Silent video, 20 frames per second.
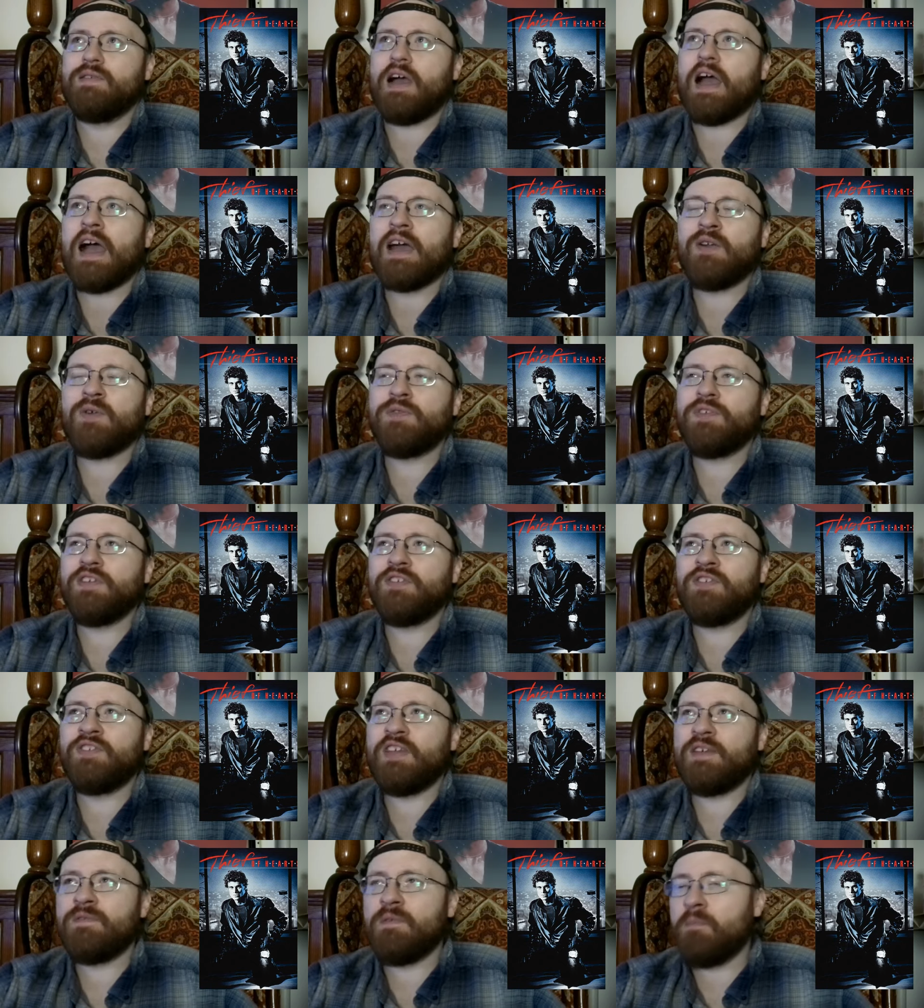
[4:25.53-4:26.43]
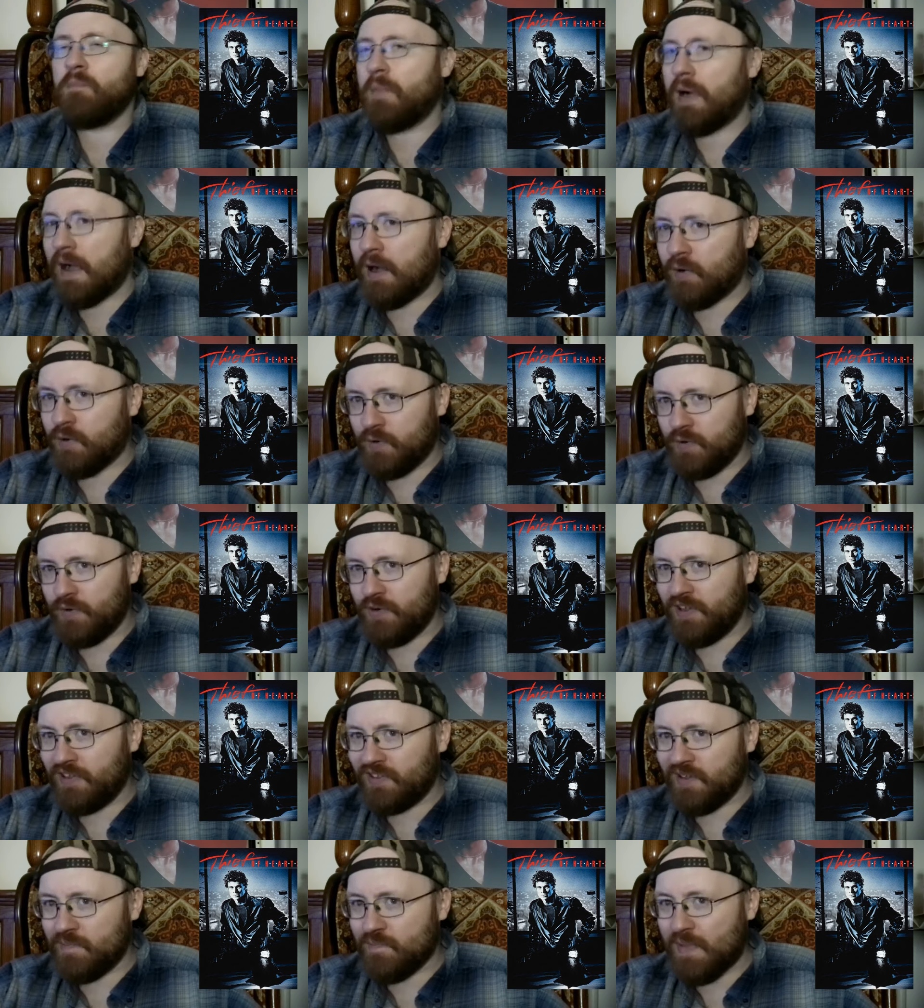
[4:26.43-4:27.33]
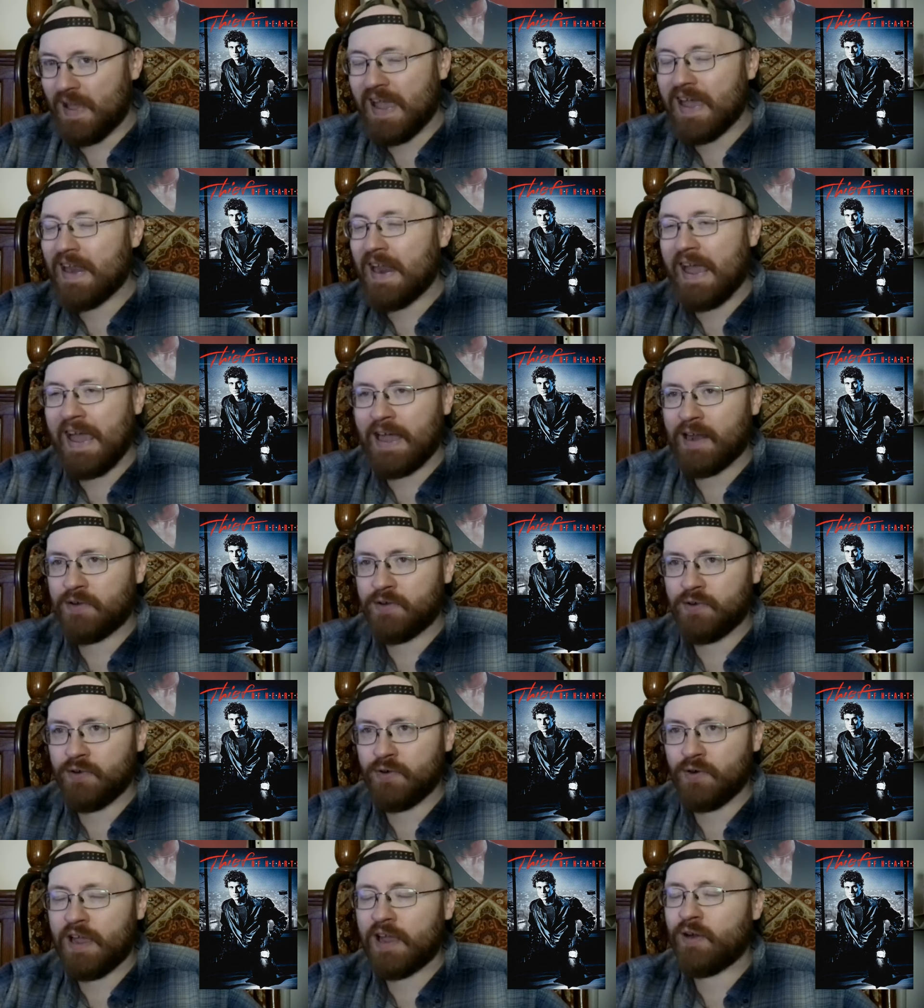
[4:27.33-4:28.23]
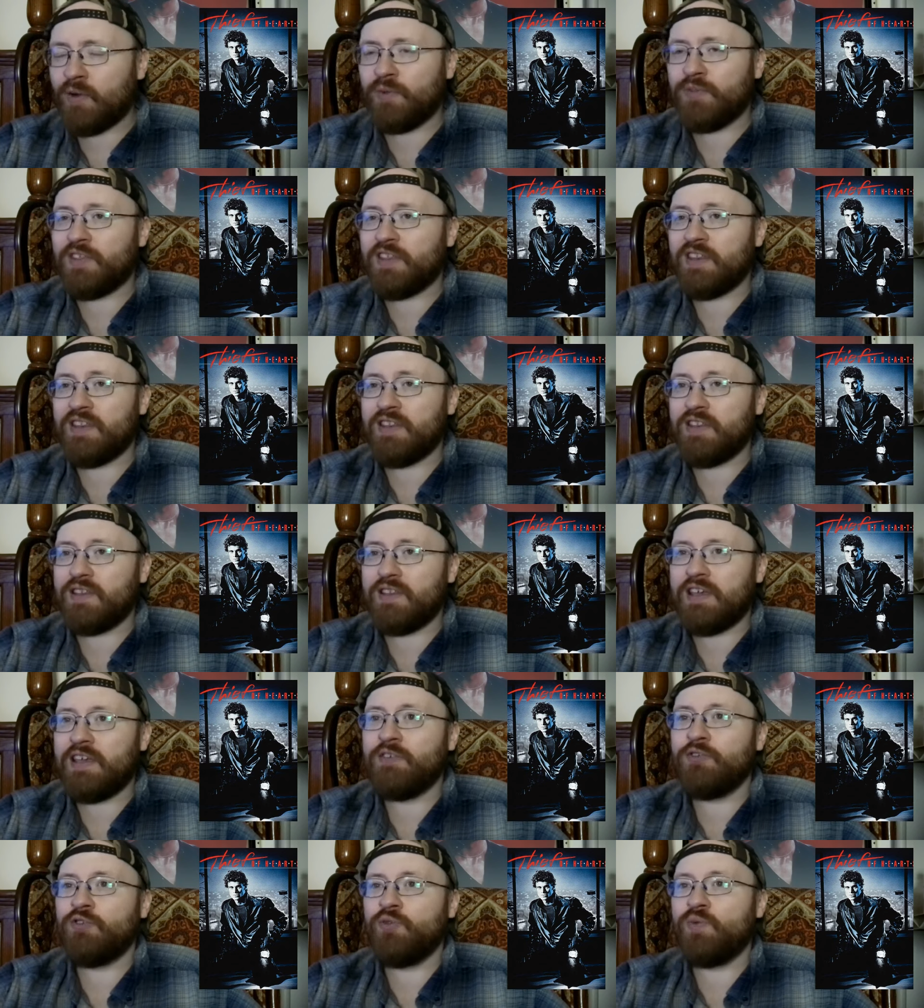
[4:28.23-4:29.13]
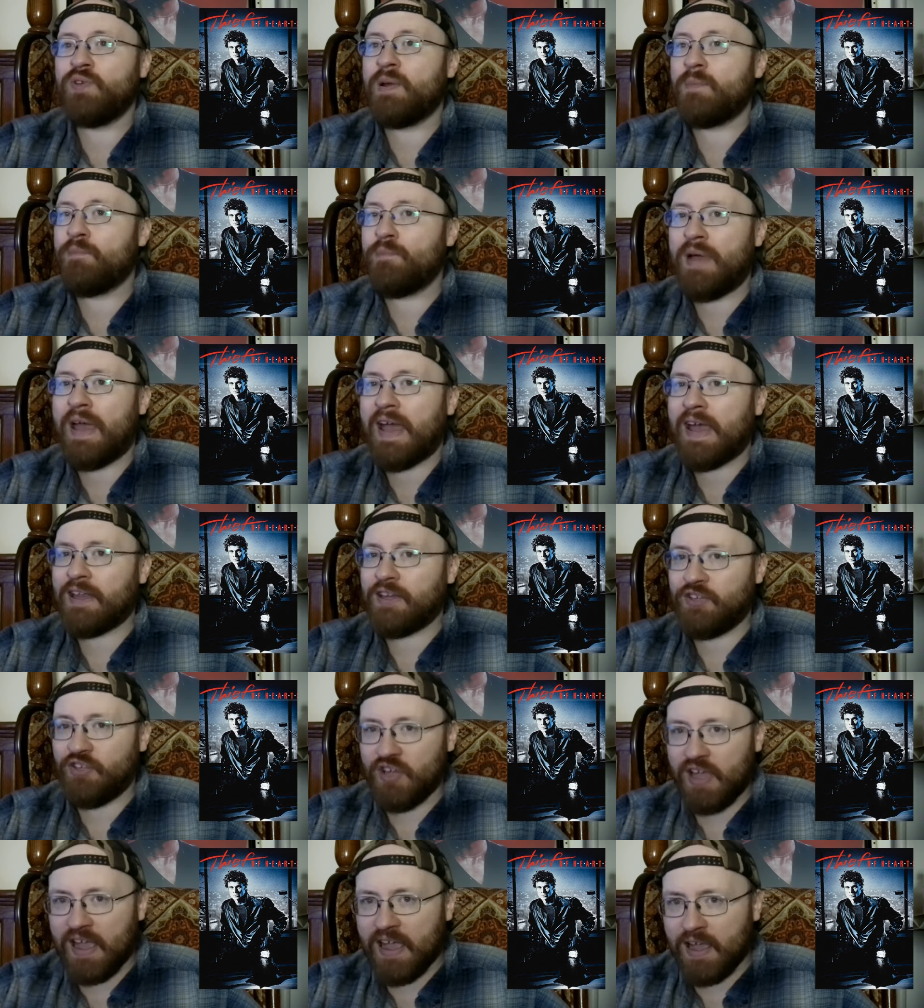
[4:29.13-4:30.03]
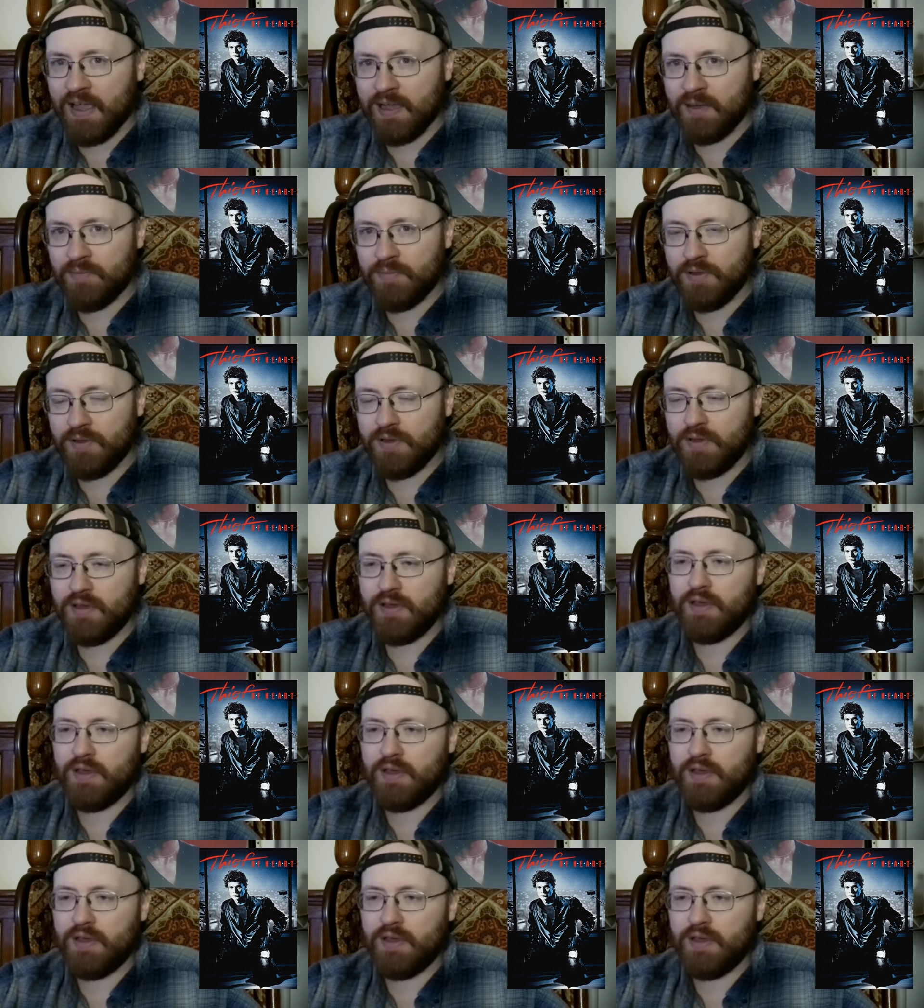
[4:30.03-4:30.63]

I don't think Steven Bauer is a bad actor. I don't think he's doing a bad job.